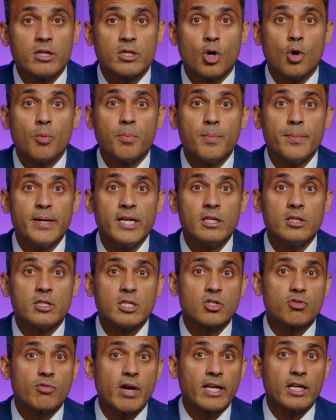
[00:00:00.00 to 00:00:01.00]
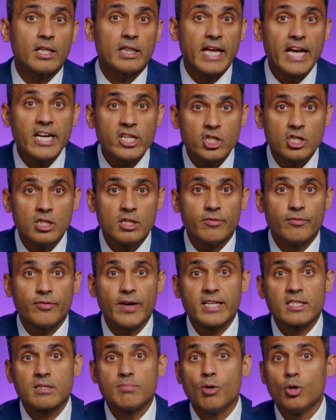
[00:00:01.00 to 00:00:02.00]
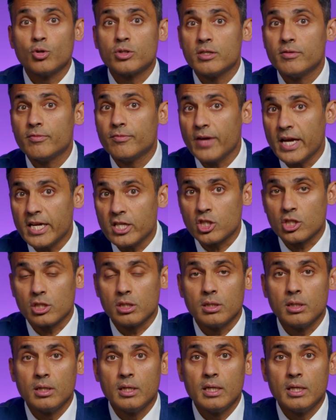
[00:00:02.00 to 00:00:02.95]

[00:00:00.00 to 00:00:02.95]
dopamine dysregulation affects motivation,